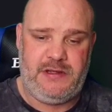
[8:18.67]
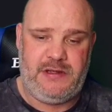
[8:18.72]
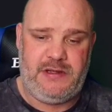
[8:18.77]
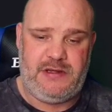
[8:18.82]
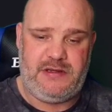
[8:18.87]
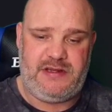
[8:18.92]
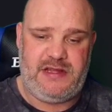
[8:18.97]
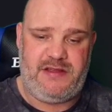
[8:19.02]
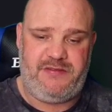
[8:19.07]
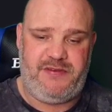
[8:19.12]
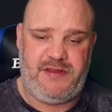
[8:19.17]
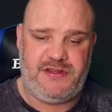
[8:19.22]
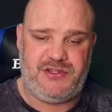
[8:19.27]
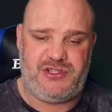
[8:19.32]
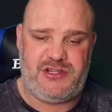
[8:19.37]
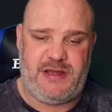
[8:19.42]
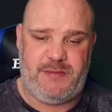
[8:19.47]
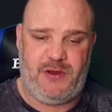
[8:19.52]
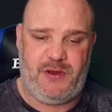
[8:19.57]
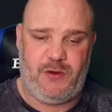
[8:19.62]
defense
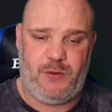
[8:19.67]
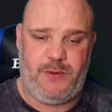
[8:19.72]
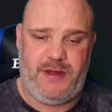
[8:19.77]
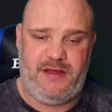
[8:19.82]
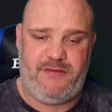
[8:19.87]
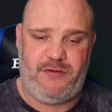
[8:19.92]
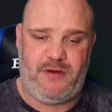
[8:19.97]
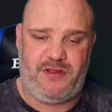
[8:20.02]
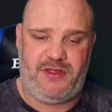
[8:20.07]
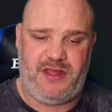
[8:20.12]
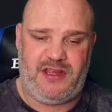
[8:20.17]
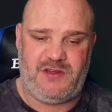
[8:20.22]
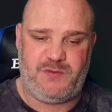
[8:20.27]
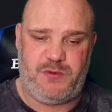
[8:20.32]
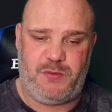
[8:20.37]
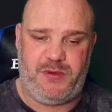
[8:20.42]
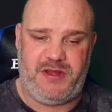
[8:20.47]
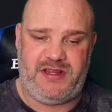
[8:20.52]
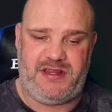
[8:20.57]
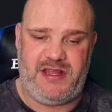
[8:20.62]
champion or whatever. I think he's
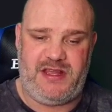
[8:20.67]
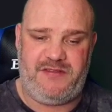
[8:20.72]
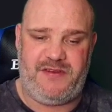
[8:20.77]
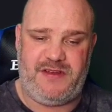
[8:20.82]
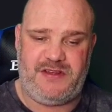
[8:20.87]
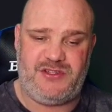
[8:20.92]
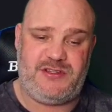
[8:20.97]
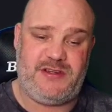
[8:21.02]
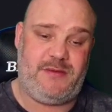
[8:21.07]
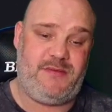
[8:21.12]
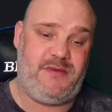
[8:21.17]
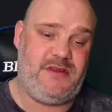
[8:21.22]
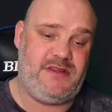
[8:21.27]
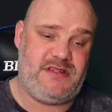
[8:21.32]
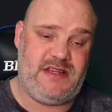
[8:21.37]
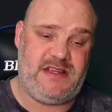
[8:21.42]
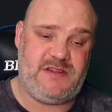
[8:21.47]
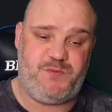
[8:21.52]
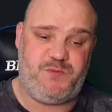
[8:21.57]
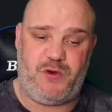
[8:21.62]
probably a defense champion,
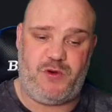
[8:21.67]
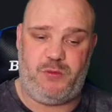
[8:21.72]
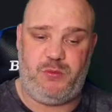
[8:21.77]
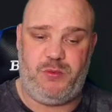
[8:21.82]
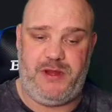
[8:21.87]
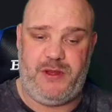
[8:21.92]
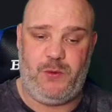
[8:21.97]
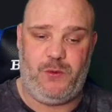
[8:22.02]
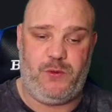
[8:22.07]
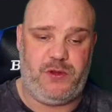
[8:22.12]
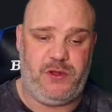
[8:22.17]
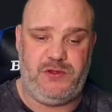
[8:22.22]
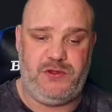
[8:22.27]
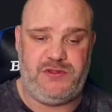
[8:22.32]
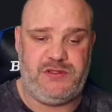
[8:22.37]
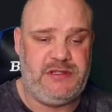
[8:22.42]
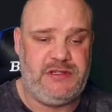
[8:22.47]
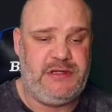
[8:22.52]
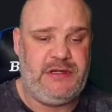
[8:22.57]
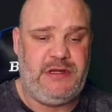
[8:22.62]
so that's probably all good.
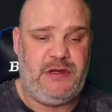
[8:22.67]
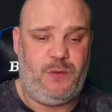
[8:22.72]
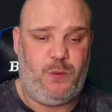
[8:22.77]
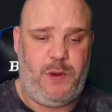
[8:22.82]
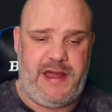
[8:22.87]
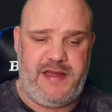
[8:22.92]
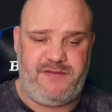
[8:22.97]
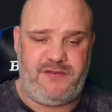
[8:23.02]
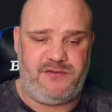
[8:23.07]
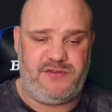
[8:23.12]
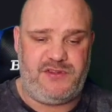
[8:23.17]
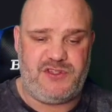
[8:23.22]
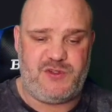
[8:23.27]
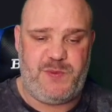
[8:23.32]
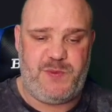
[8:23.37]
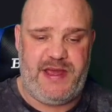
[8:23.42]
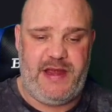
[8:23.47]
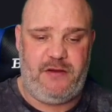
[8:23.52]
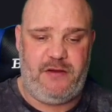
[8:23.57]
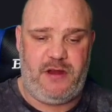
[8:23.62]
Wave of
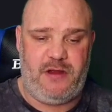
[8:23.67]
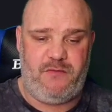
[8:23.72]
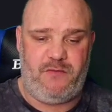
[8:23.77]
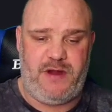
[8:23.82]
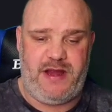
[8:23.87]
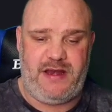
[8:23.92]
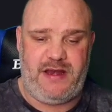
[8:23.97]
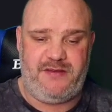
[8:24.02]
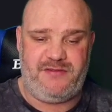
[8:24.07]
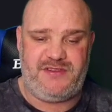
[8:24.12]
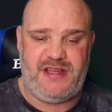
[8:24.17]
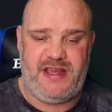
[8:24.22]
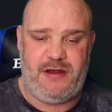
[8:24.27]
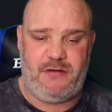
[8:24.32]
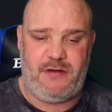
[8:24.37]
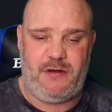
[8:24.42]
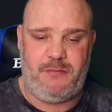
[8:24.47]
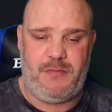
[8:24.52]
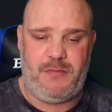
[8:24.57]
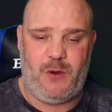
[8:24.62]
Despair and Reign of
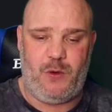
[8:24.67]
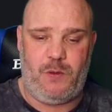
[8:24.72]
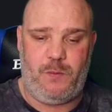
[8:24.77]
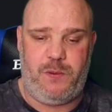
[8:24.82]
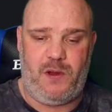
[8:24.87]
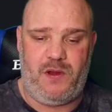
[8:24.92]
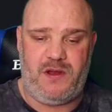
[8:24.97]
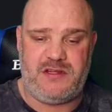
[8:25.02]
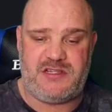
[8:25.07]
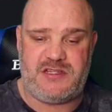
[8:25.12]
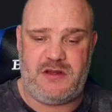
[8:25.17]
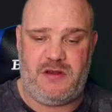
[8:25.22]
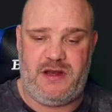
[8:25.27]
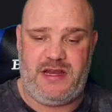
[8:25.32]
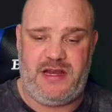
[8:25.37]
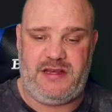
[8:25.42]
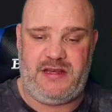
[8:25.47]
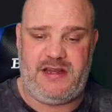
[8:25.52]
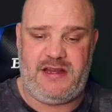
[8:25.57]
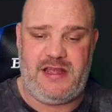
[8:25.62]
Terror multipliers
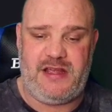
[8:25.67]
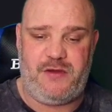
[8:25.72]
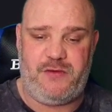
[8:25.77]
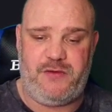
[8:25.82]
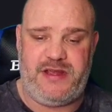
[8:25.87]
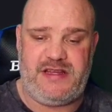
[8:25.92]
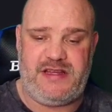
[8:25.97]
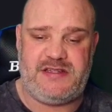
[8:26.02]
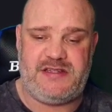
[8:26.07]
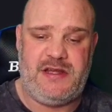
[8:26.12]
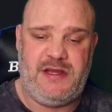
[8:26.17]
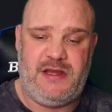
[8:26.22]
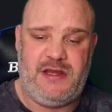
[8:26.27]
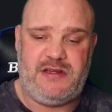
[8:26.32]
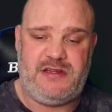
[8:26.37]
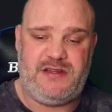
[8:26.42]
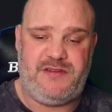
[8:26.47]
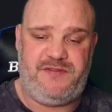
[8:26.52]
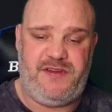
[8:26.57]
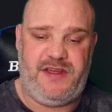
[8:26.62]
slightly decreased
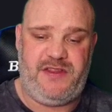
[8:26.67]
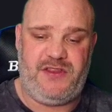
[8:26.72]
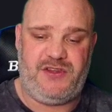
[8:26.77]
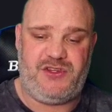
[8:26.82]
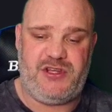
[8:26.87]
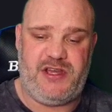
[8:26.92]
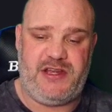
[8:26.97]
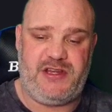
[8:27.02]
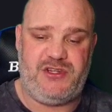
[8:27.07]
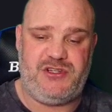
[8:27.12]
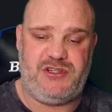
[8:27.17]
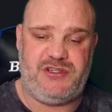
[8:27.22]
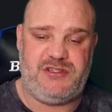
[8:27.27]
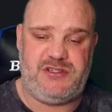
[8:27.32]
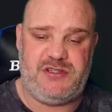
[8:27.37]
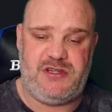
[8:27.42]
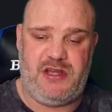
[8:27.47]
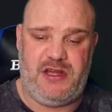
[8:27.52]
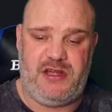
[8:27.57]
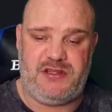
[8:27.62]
to fit the
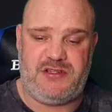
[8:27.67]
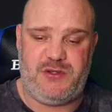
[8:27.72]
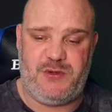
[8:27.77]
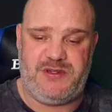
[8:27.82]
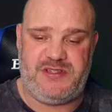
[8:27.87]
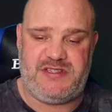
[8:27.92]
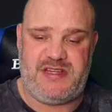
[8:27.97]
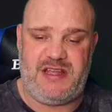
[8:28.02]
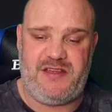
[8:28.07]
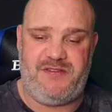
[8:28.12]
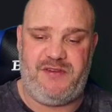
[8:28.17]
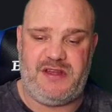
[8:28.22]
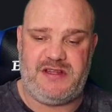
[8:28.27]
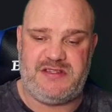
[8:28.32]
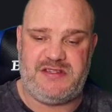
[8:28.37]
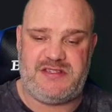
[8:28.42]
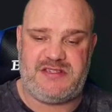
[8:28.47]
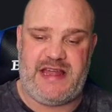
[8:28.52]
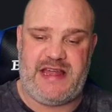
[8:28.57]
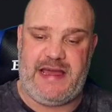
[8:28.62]
changes to his
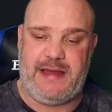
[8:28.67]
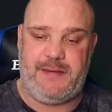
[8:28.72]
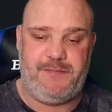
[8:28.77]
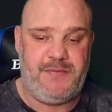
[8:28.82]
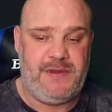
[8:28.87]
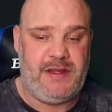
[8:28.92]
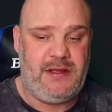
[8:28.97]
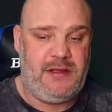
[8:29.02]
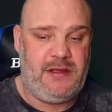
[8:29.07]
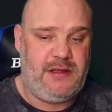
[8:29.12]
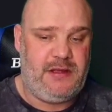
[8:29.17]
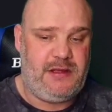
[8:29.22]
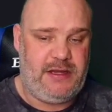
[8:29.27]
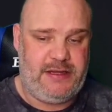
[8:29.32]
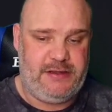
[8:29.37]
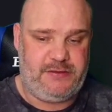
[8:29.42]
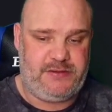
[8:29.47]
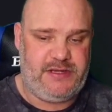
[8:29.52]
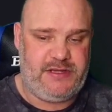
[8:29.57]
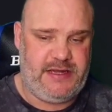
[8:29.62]
defense stat.
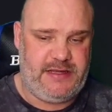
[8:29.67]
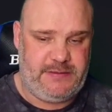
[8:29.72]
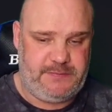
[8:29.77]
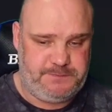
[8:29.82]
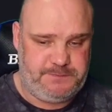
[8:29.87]
Okay.